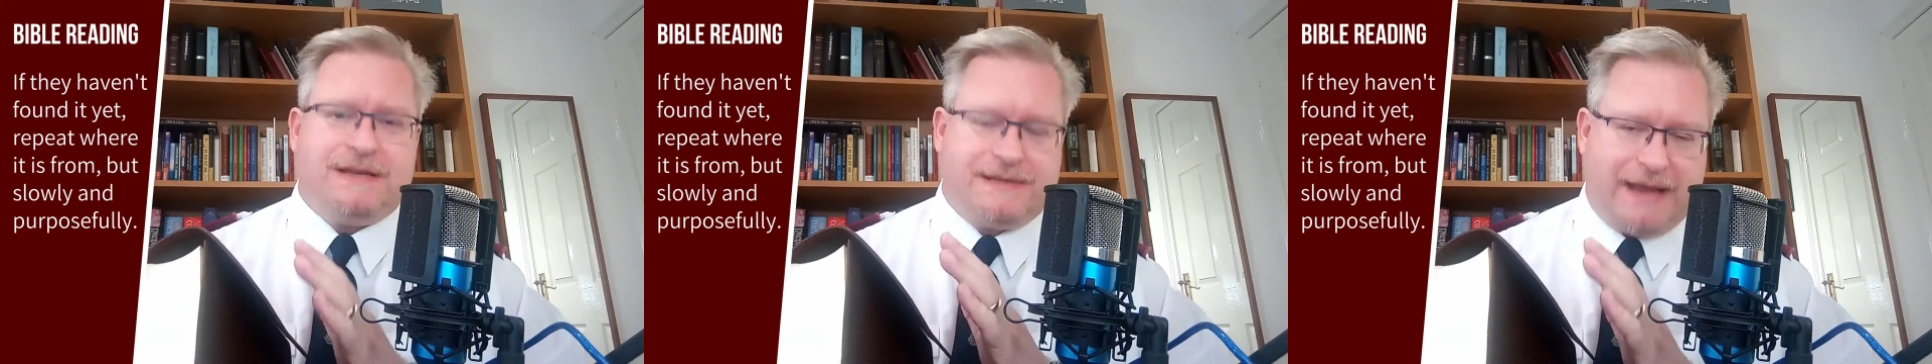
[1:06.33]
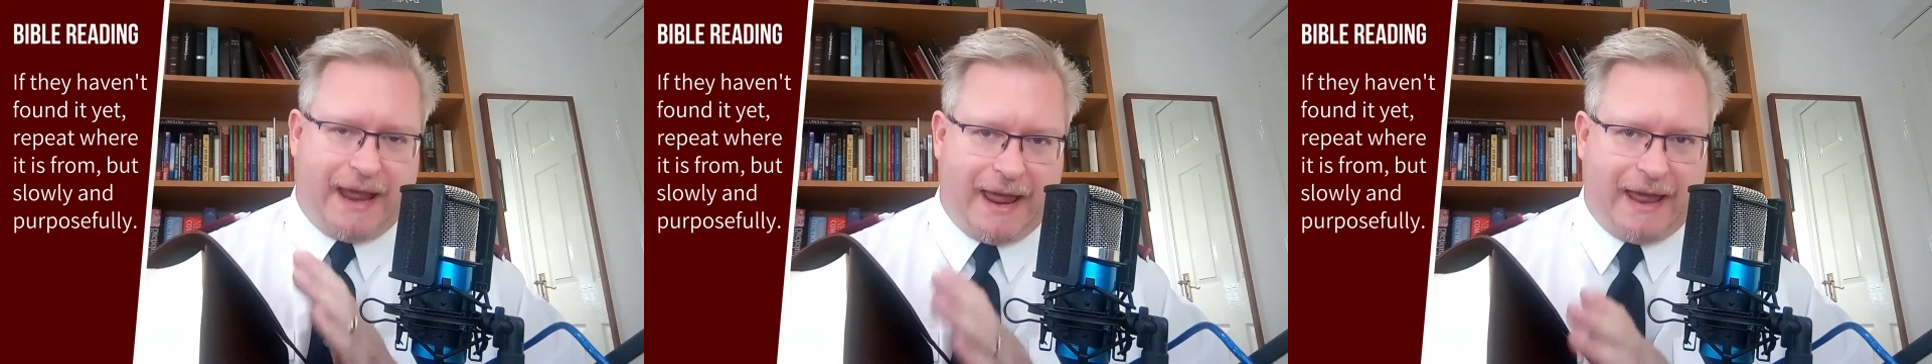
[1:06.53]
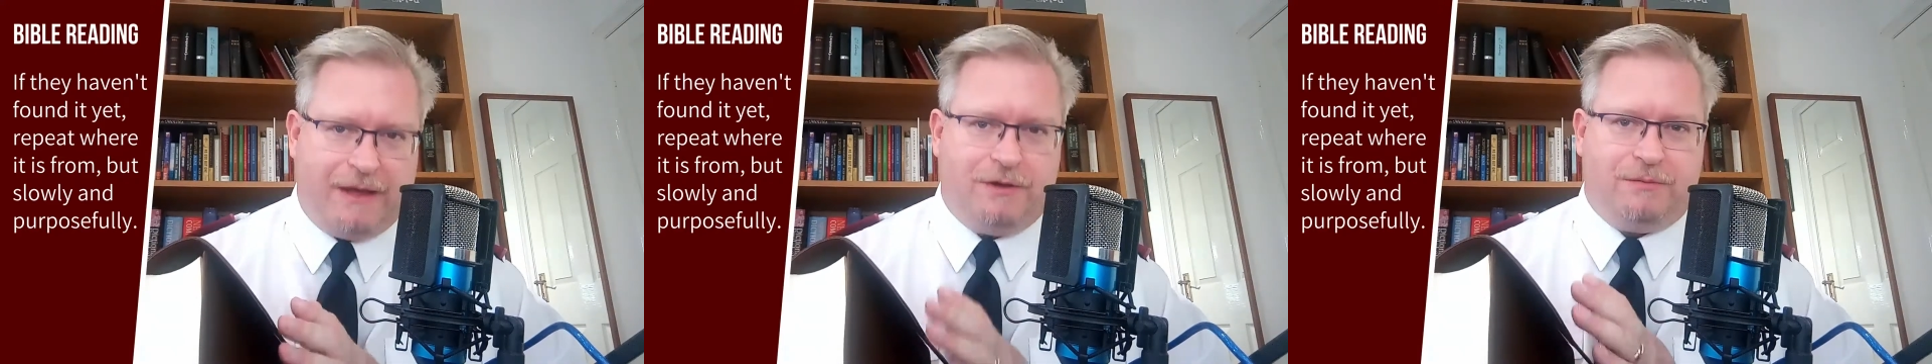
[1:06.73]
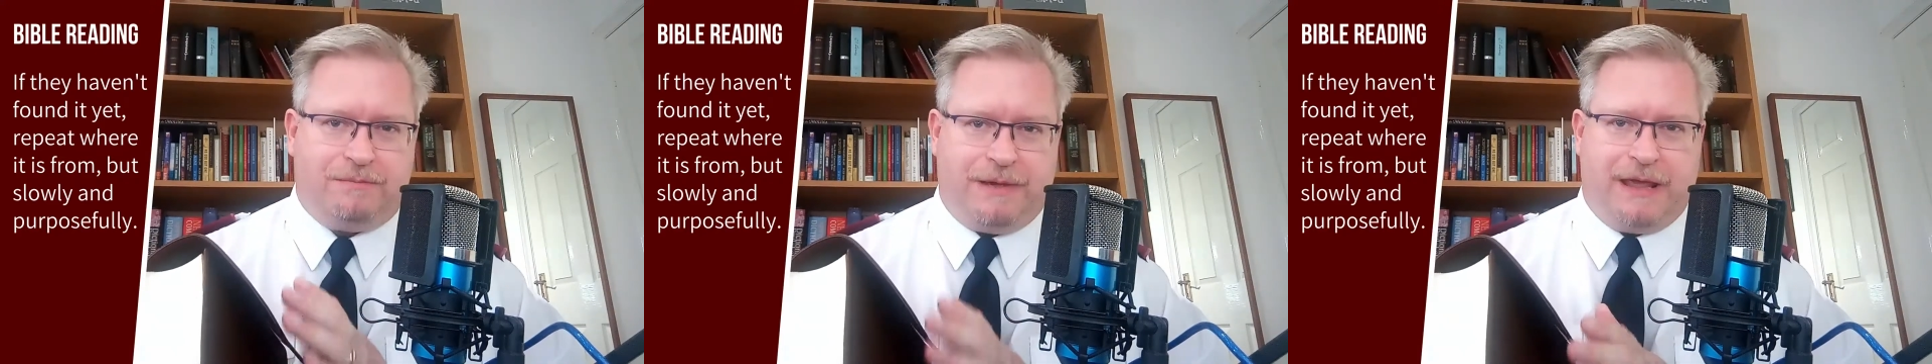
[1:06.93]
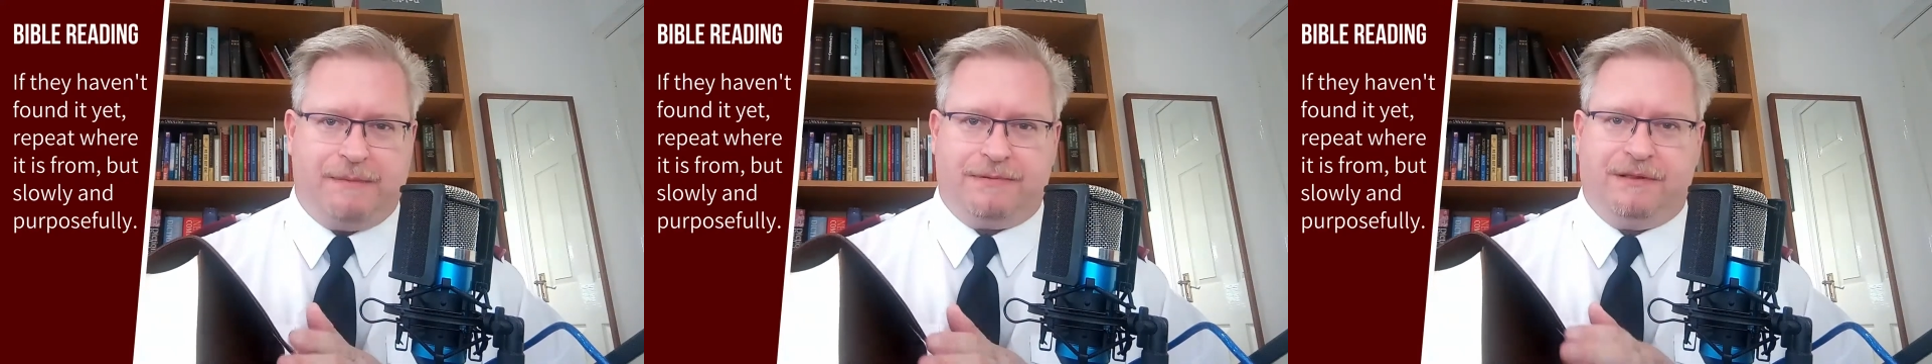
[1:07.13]
to help
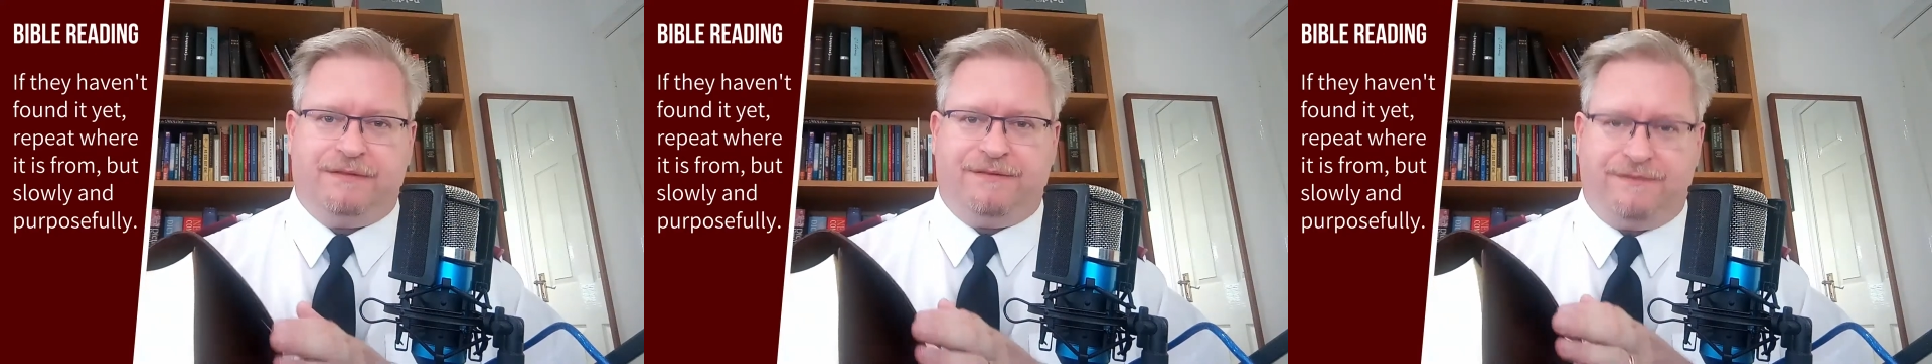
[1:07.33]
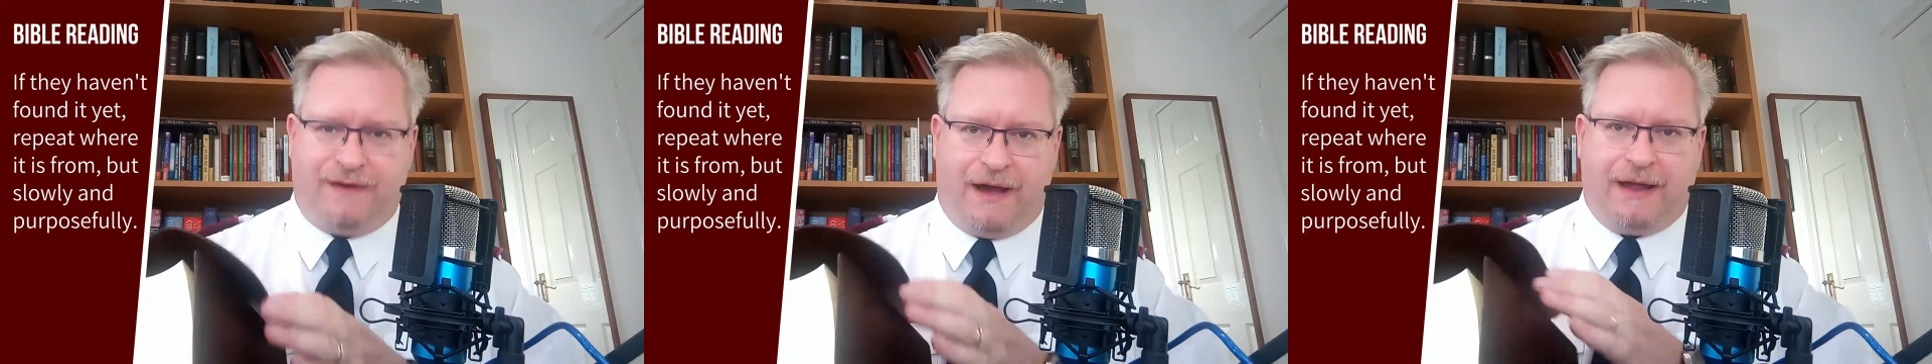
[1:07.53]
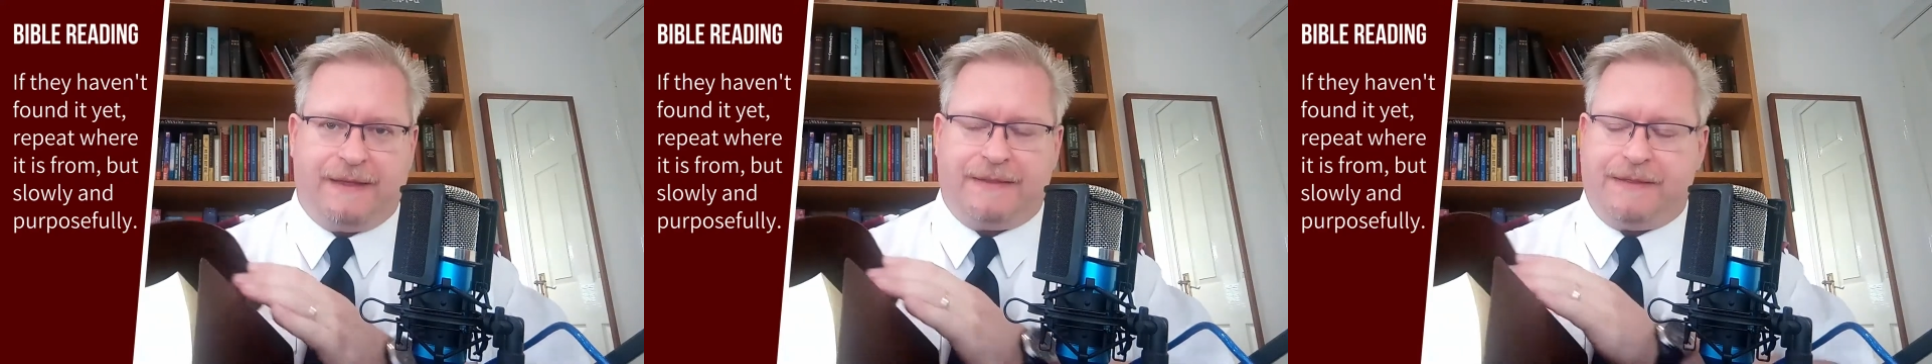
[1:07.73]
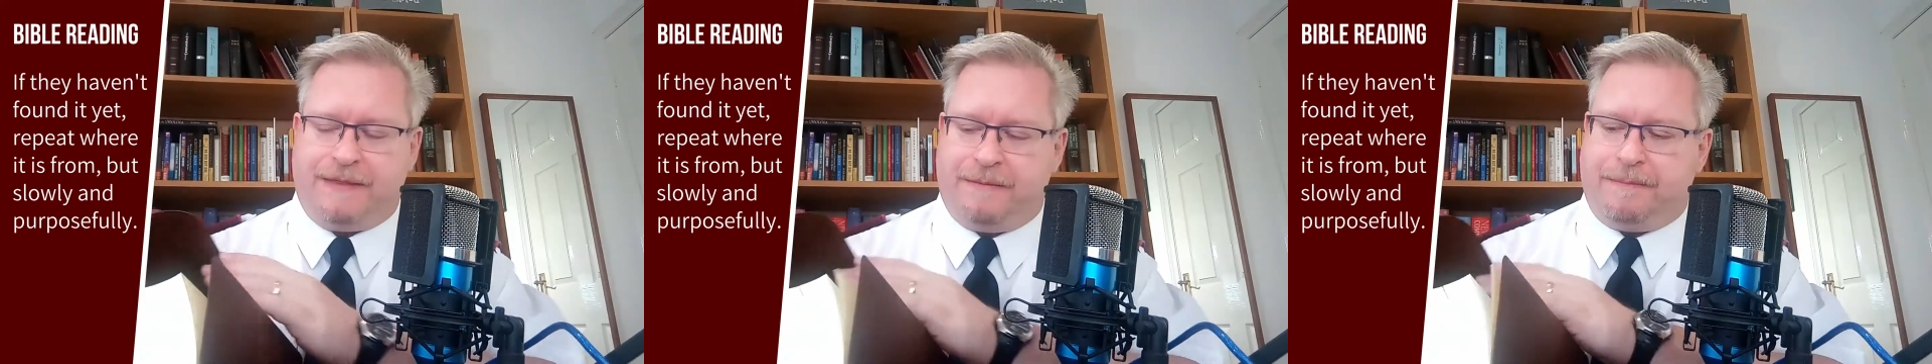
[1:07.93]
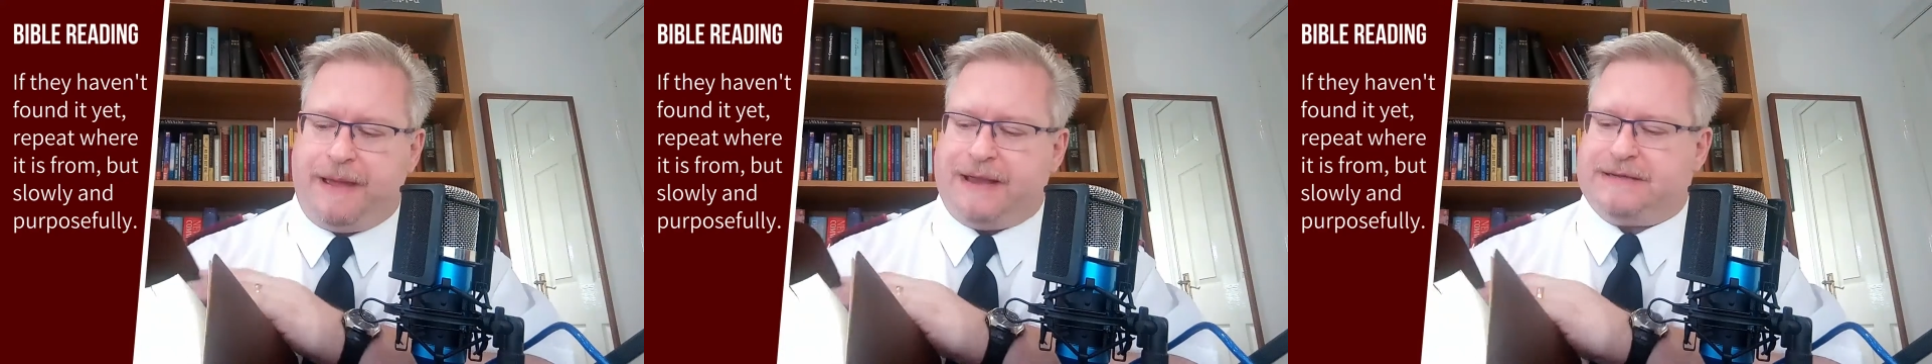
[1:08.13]
people find
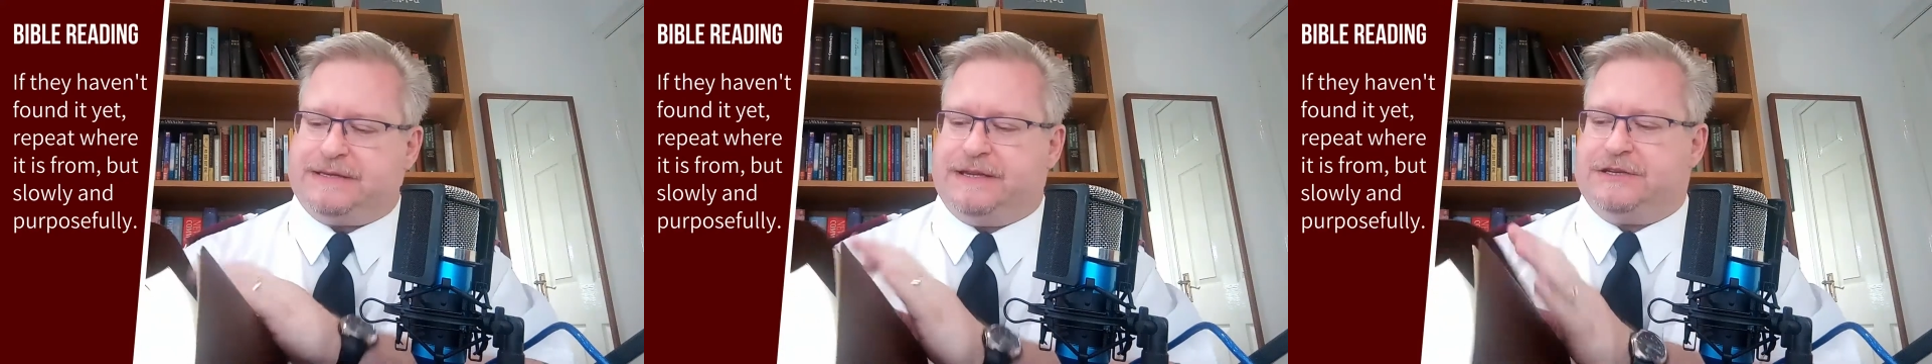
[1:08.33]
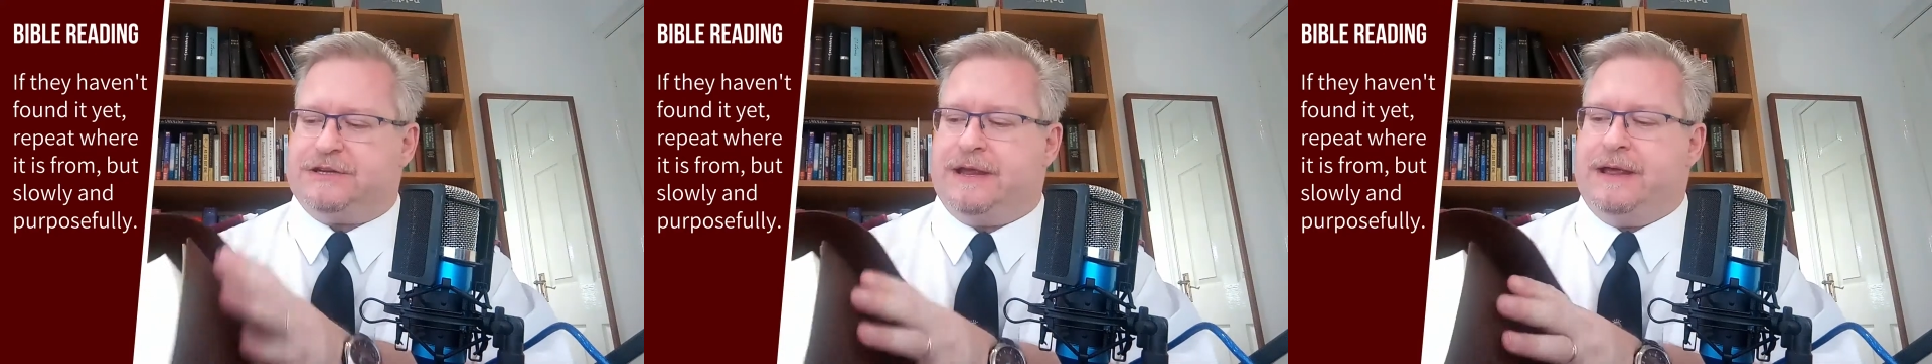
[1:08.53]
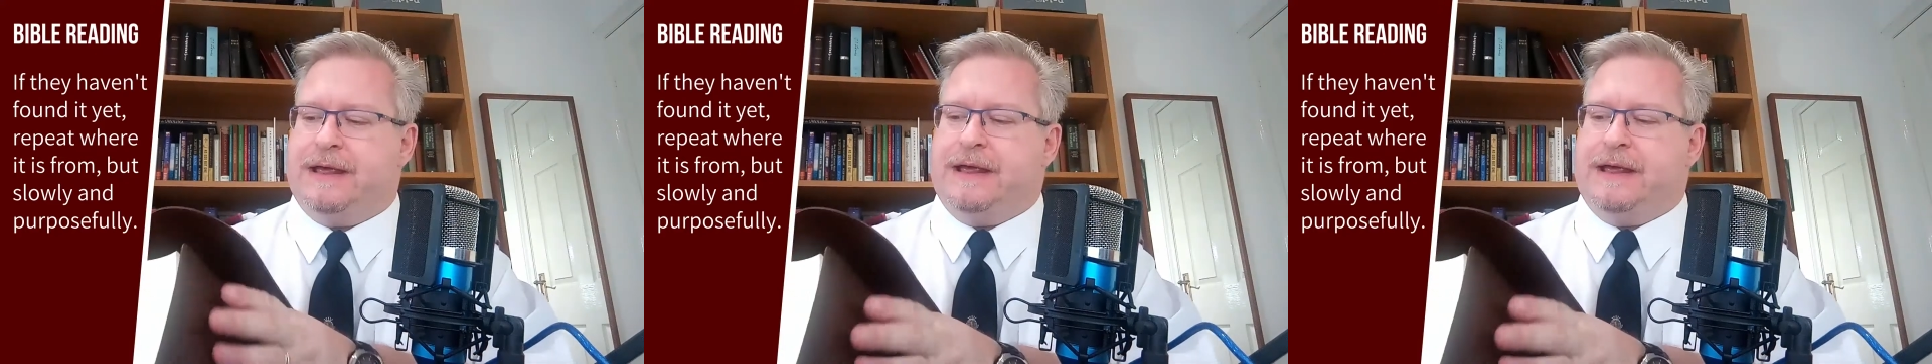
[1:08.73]
the passage.